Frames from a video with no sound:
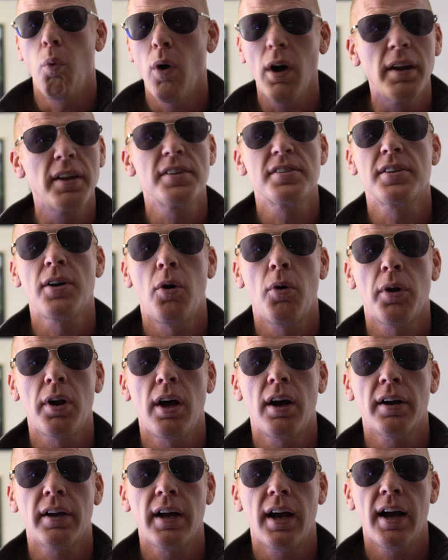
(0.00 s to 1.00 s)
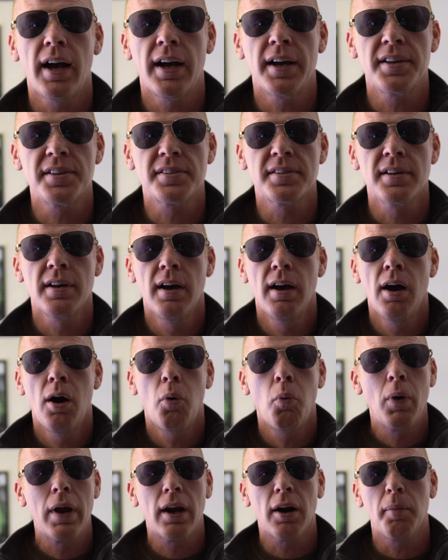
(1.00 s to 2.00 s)
What is going on guys?
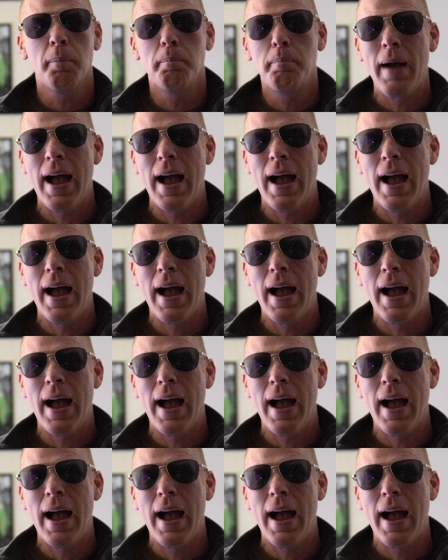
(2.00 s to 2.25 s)
We are